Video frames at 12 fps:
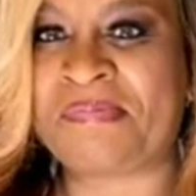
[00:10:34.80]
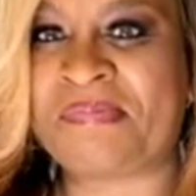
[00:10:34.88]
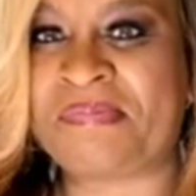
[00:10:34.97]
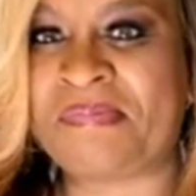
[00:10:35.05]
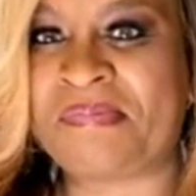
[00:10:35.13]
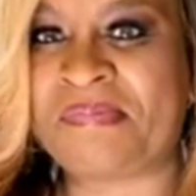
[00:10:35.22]

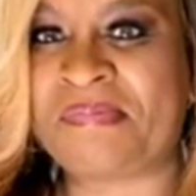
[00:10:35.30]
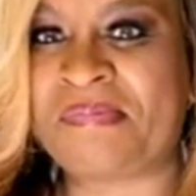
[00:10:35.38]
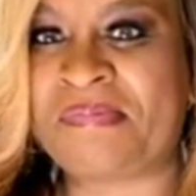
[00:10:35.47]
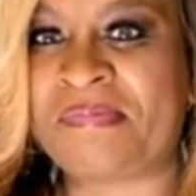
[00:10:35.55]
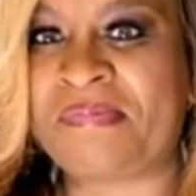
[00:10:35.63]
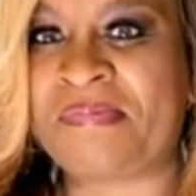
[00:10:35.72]

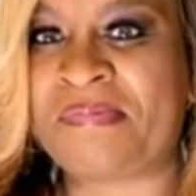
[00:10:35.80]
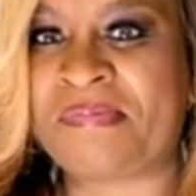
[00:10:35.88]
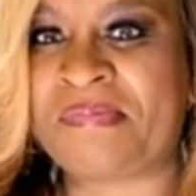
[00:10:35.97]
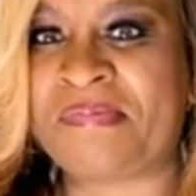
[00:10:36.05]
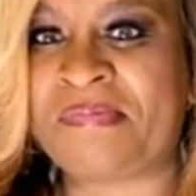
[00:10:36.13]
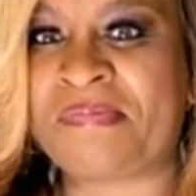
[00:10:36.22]

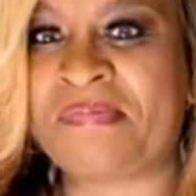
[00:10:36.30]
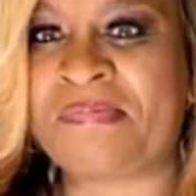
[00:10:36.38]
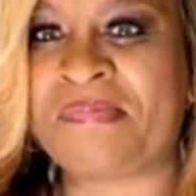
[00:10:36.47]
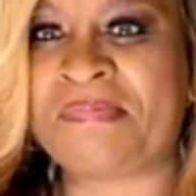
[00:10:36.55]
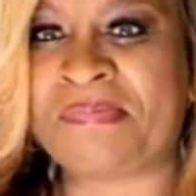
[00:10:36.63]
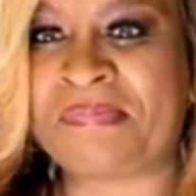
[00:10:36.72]

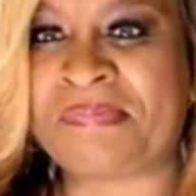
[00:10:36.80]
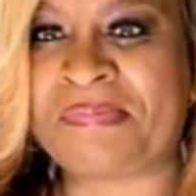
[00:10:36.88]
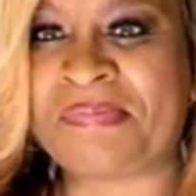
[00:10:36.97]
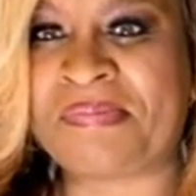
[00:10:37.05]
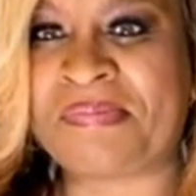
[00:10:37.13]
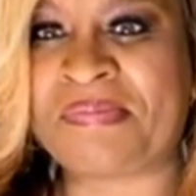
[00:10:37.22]

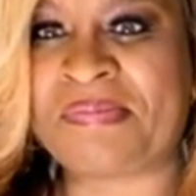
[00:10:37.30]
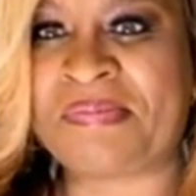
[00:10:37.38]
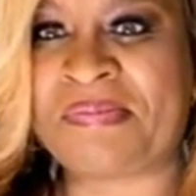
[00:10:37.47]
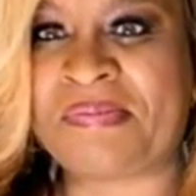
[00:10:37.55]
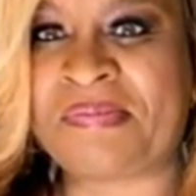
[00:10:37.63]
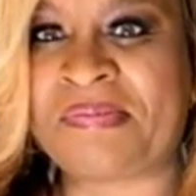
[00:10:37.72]

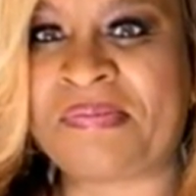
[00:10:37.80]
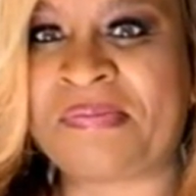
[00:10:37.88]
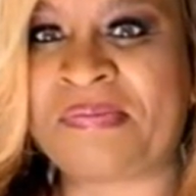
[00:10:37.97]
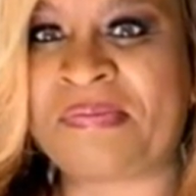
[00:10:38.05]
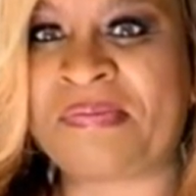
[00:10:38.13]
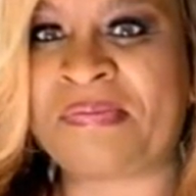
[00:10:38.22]

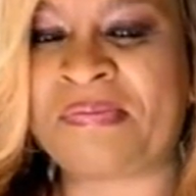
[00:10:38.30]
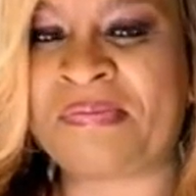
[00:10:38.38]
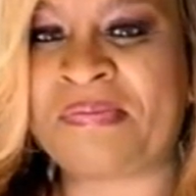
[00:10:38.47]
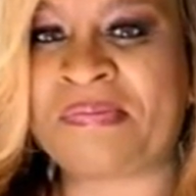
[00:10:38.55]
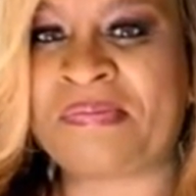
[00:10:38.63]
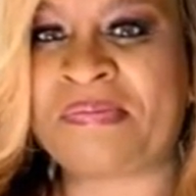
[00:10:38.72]

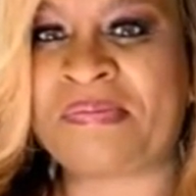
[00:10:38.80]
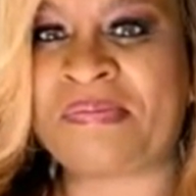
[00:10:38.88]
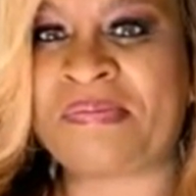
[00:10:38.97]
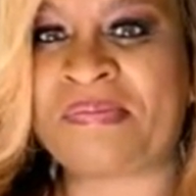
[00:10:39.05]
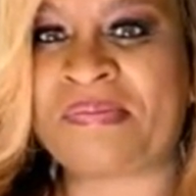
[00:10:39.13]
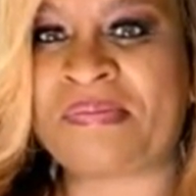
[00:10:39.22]

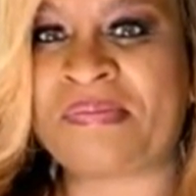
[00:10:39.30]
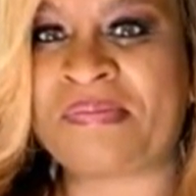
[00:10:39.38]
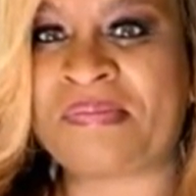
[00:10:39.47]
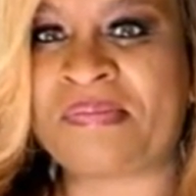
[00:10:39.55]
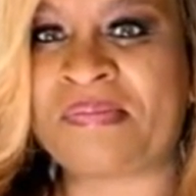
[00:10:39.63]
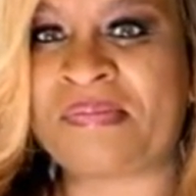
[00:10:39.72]

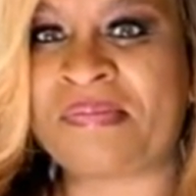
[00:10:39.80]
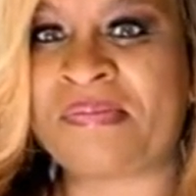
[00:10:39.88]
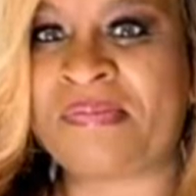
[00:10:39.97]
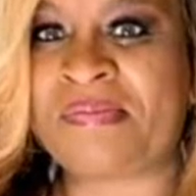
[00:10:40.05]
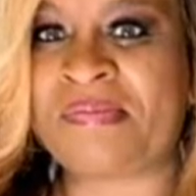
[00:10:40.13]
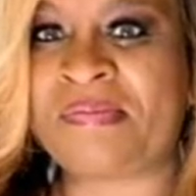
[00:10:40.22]

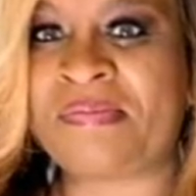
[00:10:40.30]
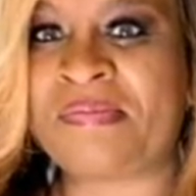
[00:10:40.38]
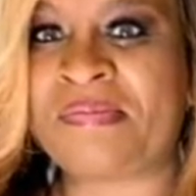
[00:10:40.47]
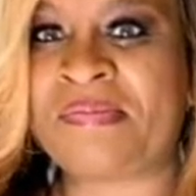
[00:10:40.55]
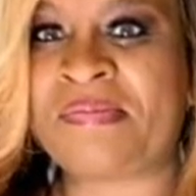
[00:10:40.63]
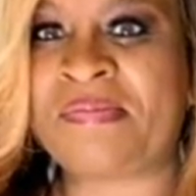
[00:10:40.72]

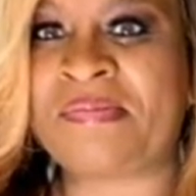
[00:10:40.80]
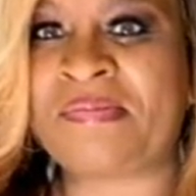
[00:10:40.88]
No words are spoken by the person on screen.